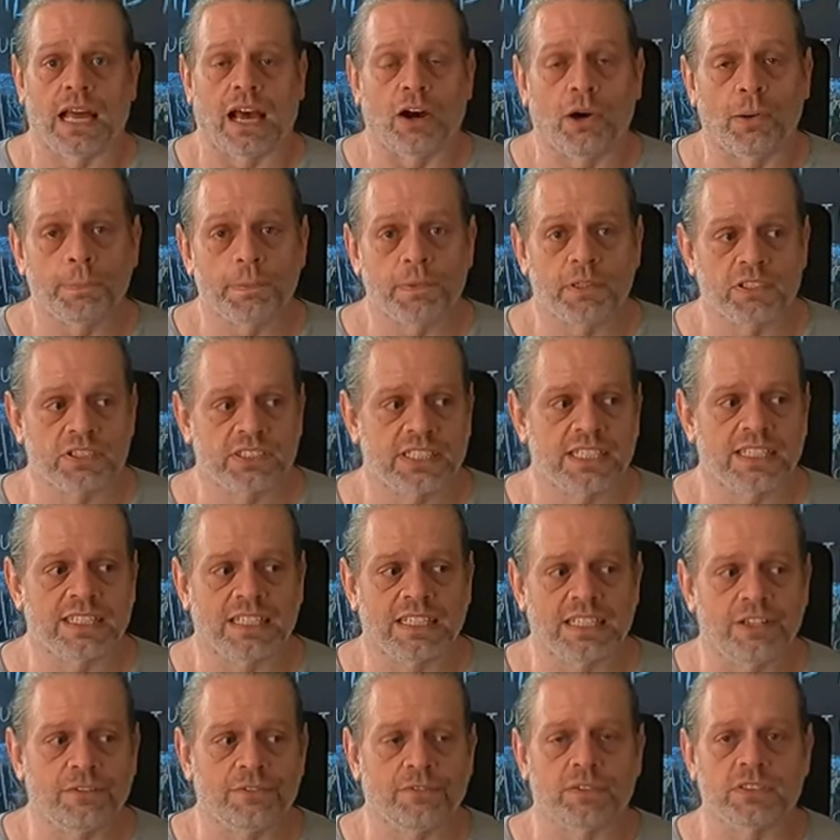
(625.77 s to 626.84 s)
I hope you're seeing
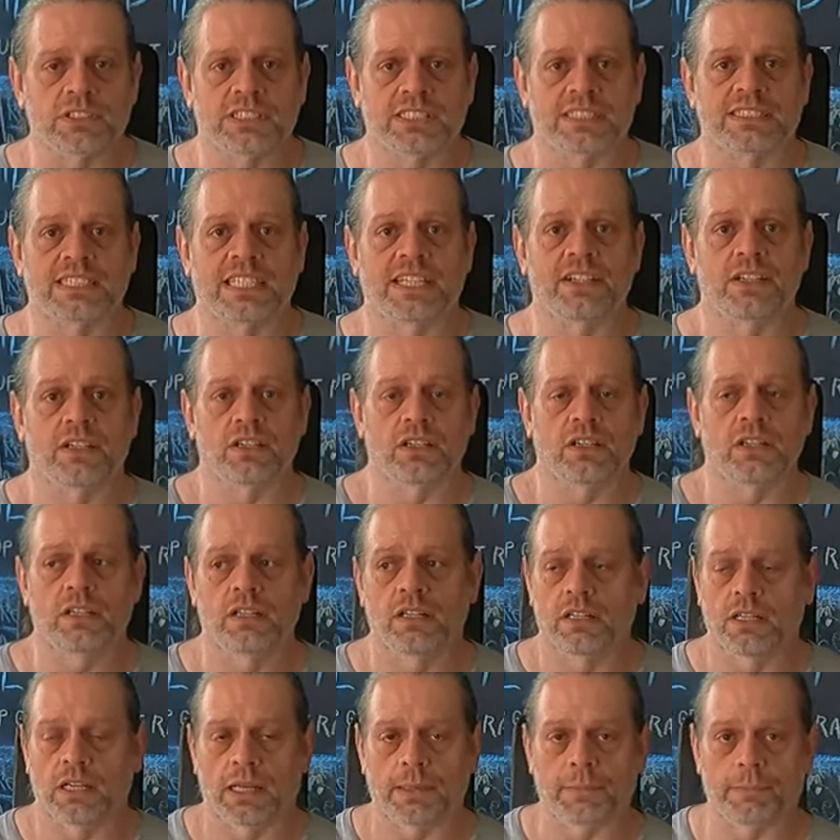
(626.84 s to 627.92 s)
the differences here
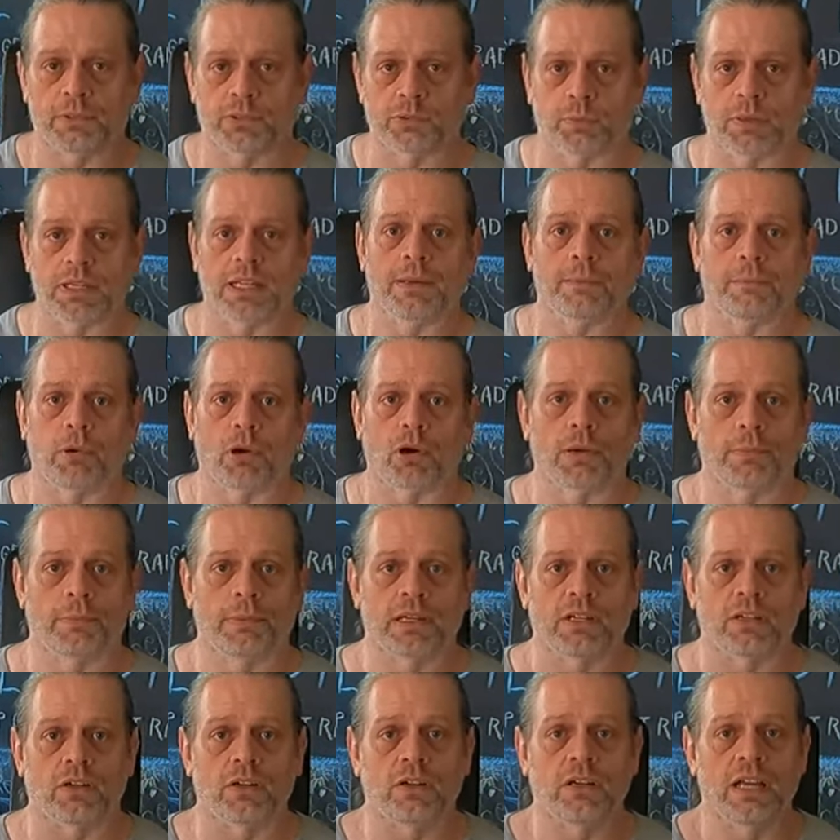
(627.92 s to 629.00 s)
between a
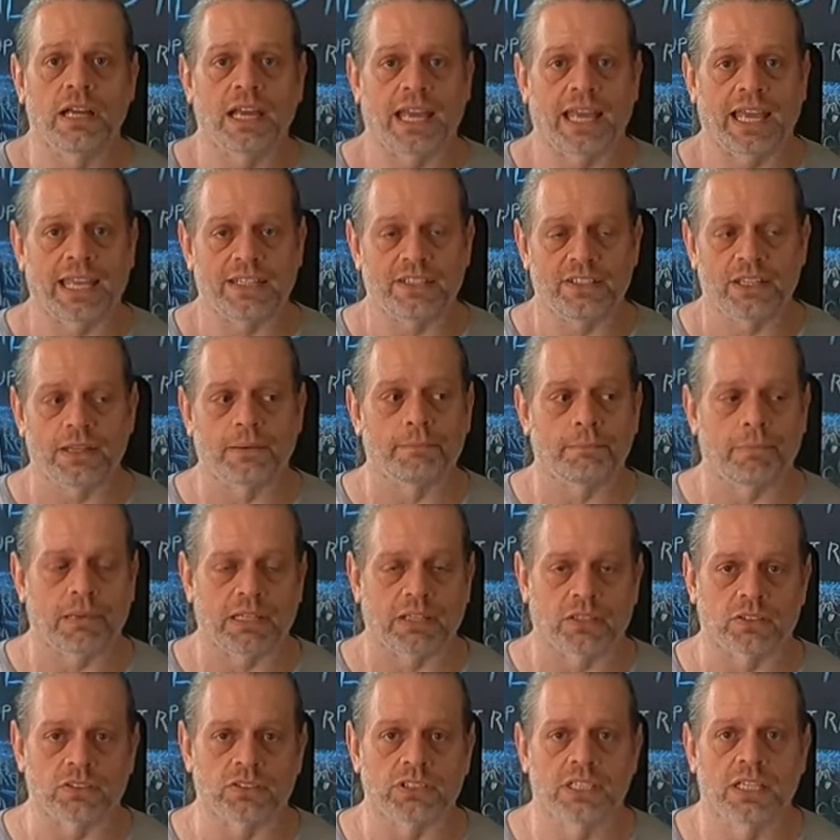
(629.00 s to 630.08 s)
barbell and
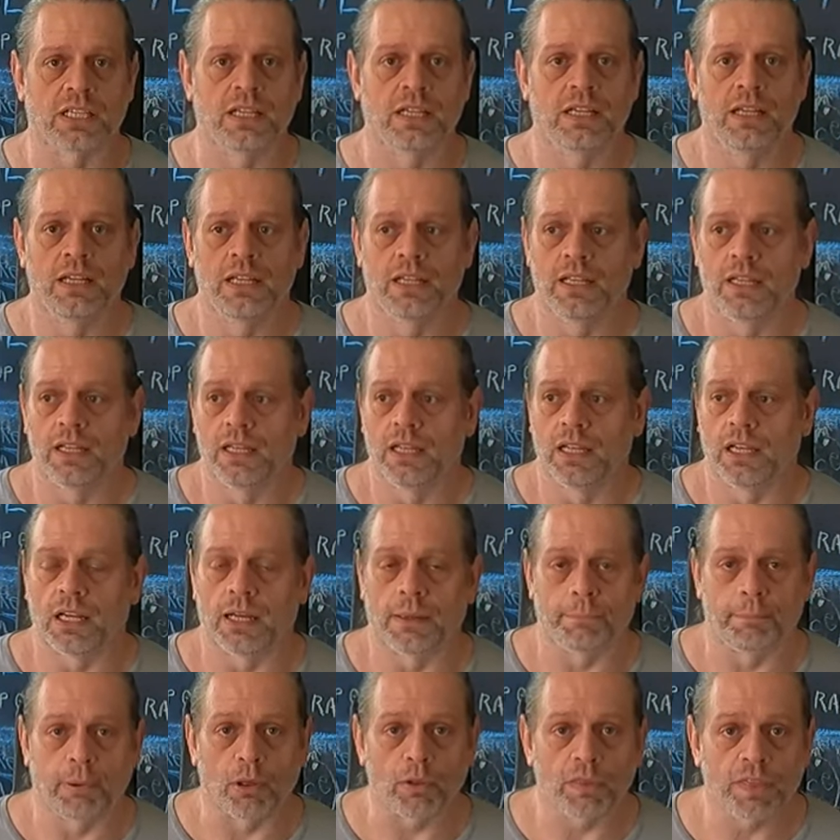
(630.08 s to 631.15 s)
dumbbells.
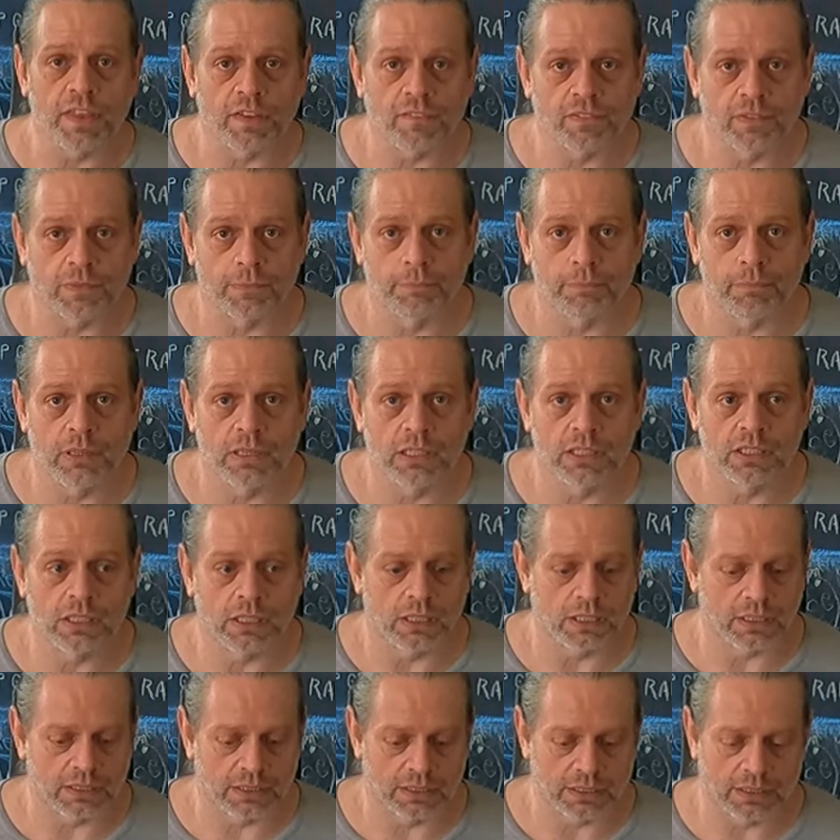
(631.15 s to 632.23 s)
Both of them
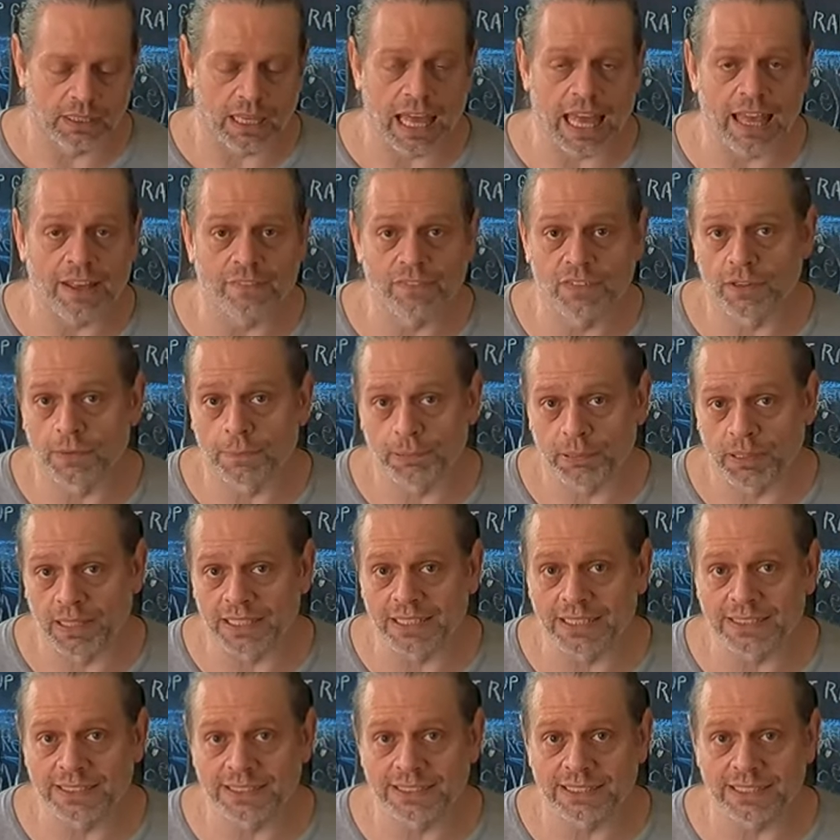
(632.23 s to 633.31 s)
have their
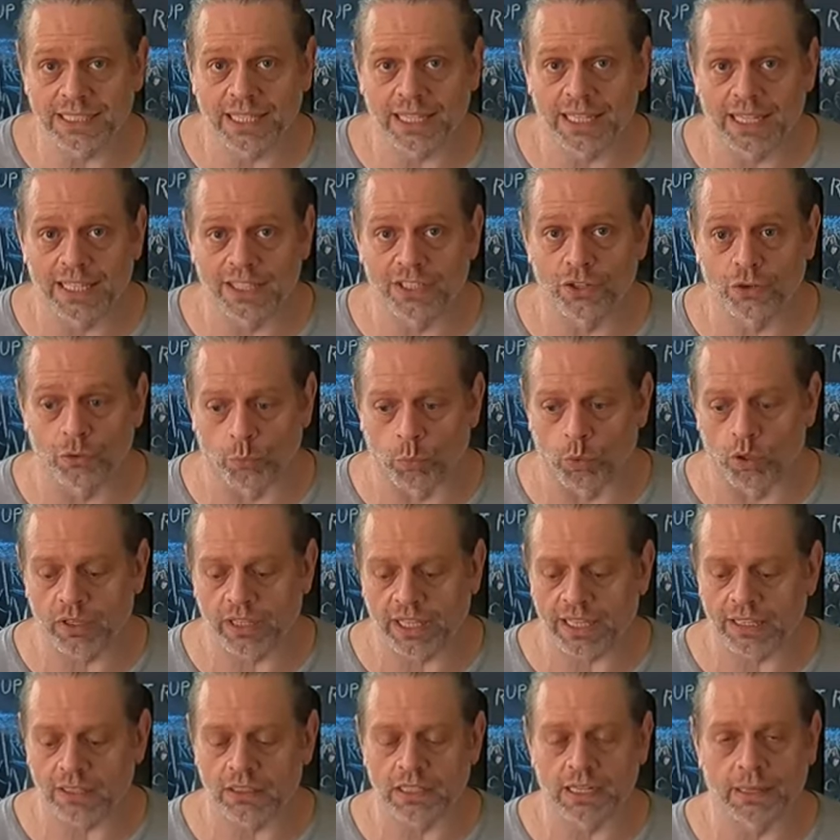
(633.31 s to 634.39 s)
place in your
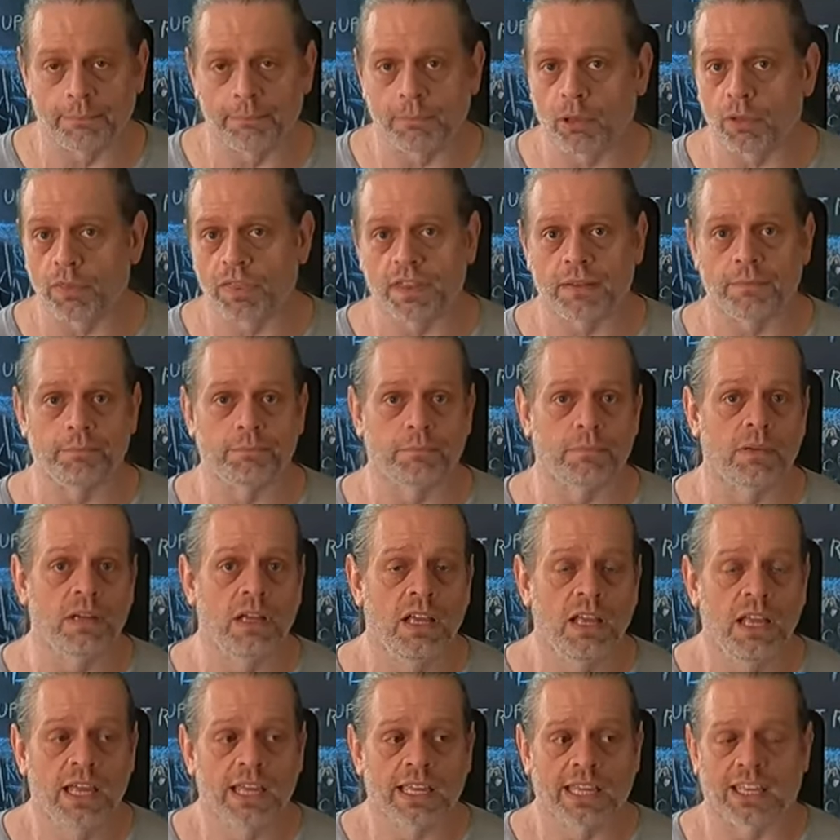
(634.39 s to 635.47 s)
workout, and both of them
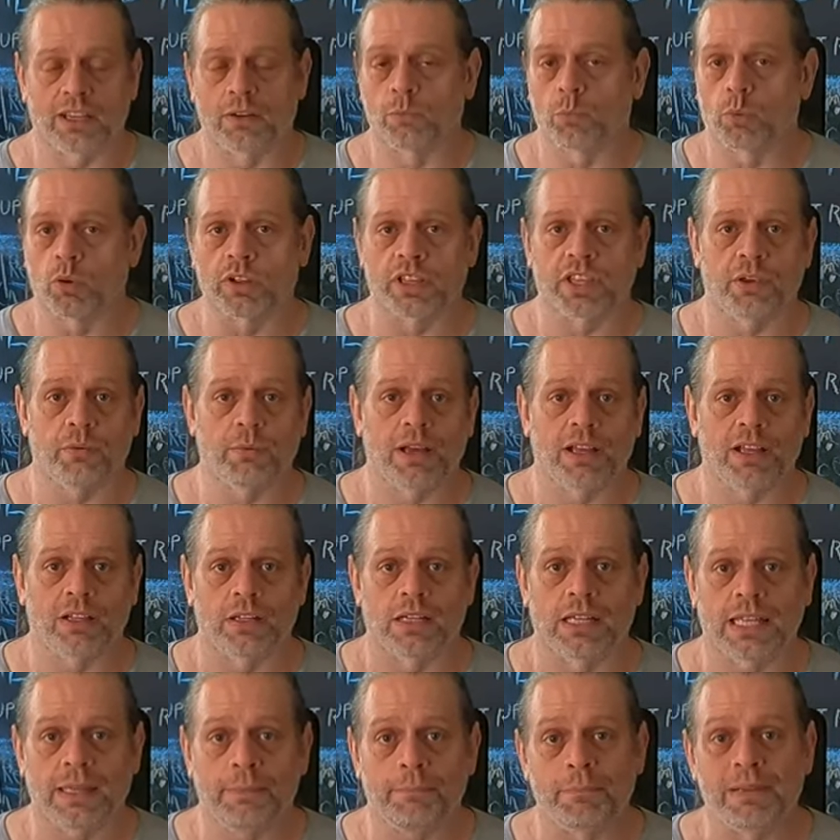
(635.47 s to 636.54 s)
can work you
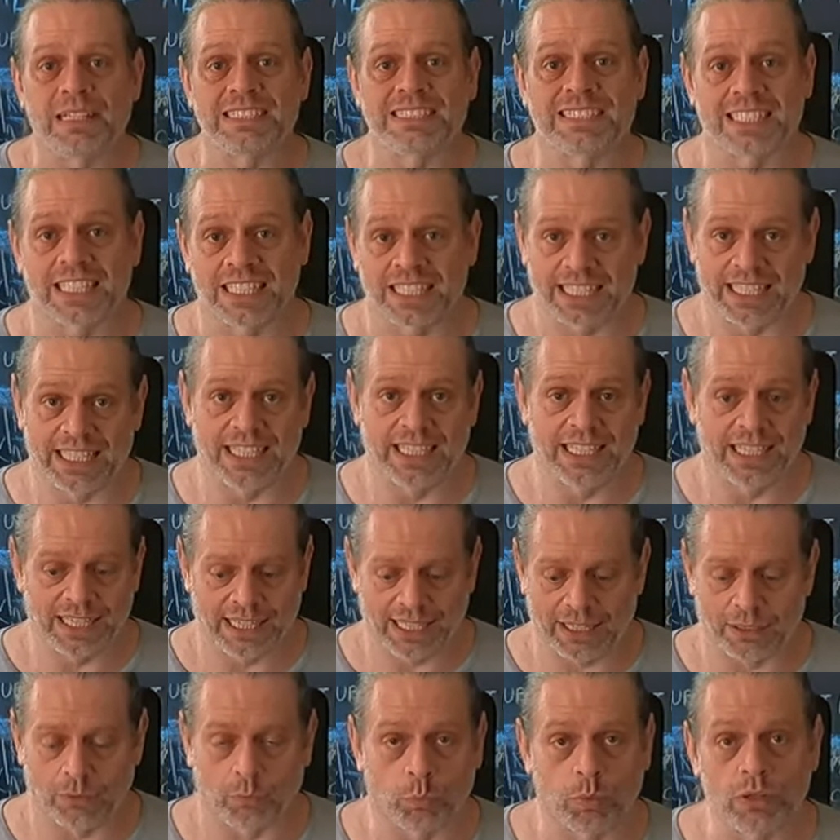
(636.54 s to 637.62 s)
out immensely
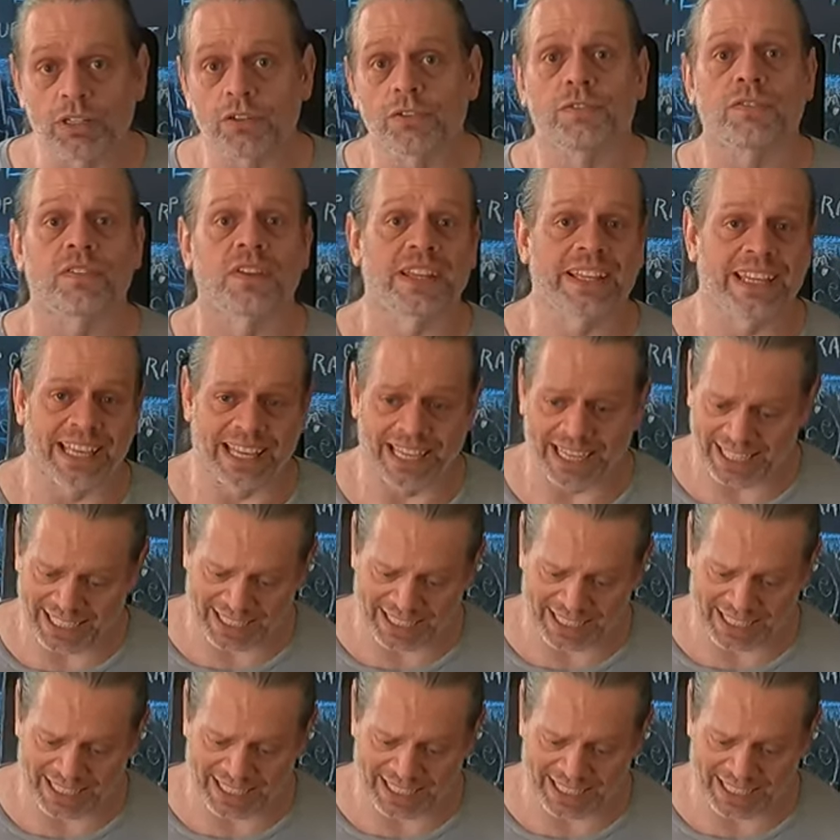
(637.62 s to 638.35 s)
and wonderfully.